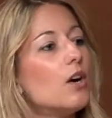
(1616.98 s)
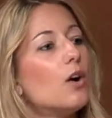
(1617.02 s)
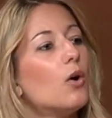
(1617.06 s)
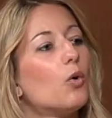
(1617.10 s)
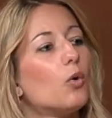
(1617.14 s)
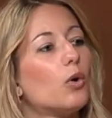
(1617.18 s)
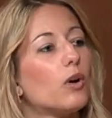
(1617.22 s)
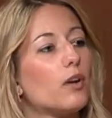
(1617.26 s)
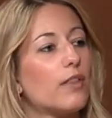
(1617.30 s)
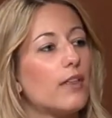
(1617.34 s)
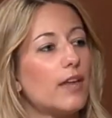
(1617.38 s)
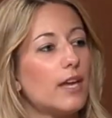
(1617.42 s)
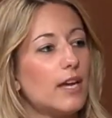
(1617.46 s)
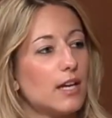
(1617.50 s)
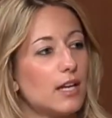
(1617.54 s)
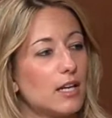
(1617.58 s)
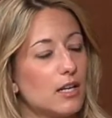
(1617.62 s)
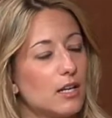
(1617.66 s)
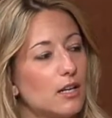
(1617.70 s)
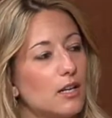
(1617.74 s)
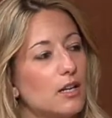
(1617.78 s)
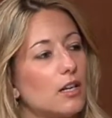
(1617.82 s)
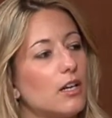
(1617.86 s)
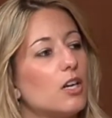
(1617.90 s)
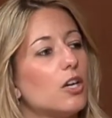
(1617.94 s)
or they
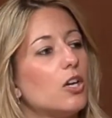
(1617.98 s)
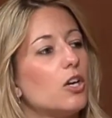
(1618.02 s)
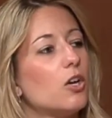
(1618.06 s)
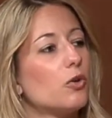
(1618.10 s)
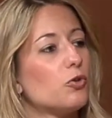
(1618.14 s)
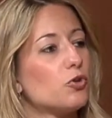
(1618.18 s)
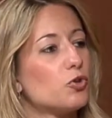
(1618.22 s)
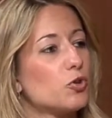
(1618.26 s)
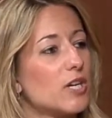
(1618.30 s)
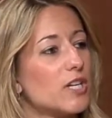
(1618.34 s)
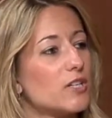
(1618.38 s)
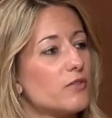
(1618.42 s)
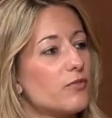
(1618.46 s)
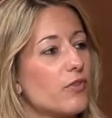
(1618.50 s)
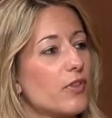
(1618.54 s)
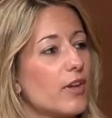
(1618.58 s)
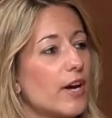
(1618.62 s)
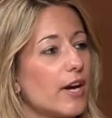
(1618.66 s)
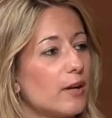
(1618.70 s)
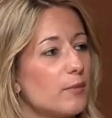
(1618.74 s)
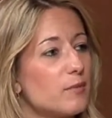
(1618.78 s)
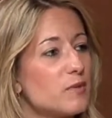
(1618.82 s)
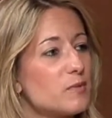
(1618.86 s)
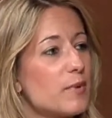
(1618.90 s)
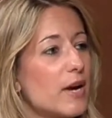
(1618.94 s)
can, you know, transfer the
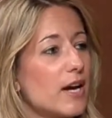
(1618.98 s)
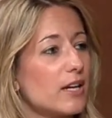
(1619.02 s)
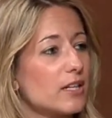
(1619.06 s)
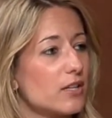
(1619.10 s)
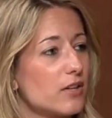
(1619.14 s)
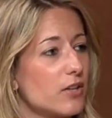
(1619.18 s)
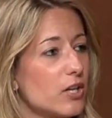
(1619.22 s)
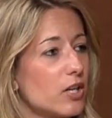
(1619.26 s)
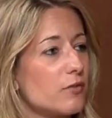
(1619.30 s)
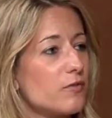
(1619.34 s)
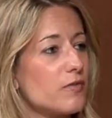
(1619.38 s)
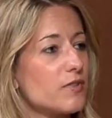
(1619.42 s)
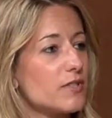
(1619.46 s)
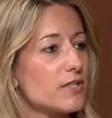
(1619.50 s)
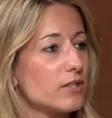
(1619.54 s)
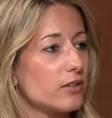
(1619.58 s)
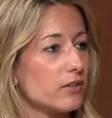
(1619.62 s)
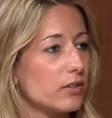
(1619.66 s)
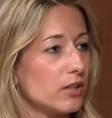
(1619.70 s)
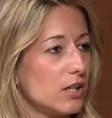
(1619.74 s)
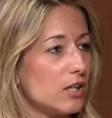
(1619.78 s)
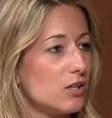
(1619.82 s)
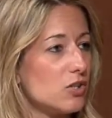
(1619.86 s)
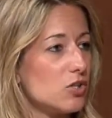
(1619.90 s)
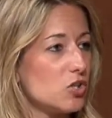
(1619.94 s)
items back to their
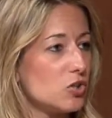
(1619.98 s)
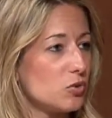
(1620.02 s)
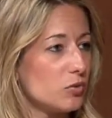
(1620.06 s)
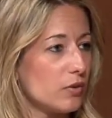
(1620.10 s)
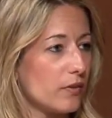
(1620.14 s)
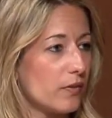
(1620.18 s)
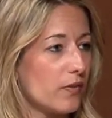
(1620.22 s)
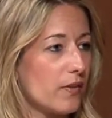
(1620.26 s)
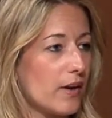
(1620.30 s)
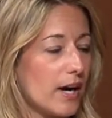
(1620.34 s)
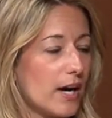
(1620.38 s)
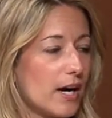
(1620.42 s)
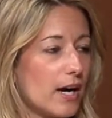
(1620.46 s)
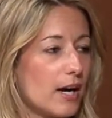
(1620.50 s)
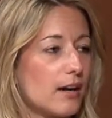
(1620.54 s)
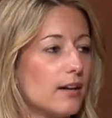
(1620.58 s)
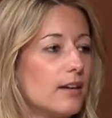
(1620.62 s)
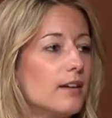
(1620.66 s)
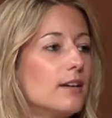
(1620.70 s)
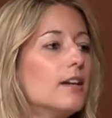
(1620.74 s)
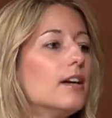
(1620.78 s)
facility and do it there.